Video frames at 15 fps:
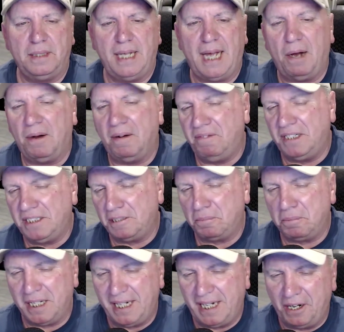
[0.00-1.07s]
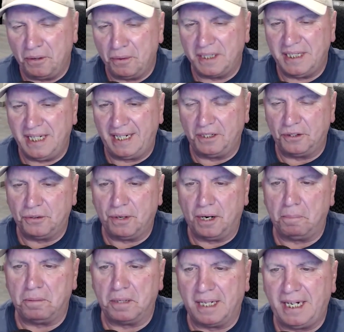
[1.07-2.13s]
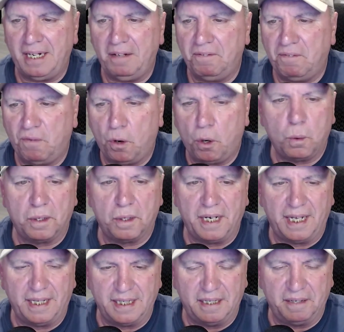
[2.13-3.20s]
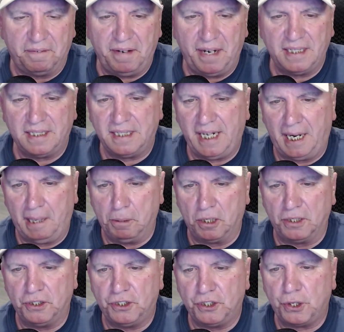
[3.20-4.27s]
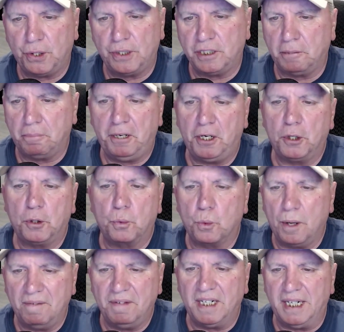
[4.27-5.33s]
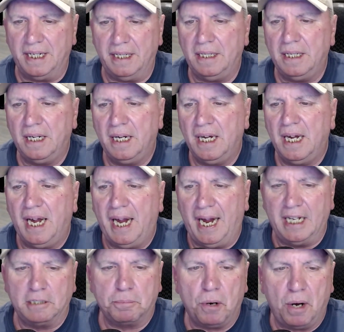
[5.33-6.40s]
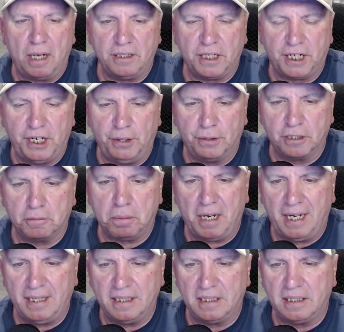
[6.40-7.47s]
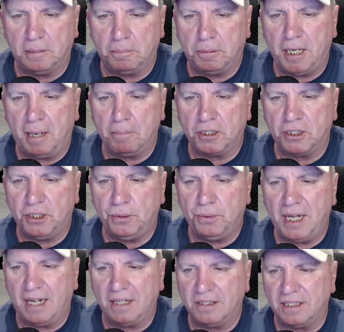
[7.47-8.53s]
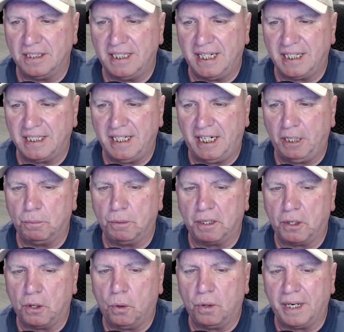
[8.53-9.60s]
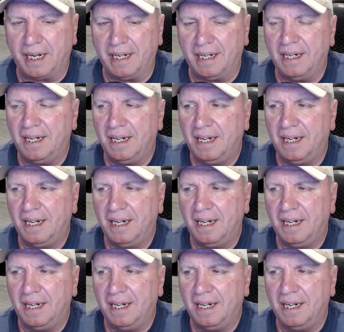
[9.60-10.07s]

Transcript: Now, a visibly irritated Trump leaned forward at the defense table, and jurors appeared riveted as prosecutors played the September 2016 recording.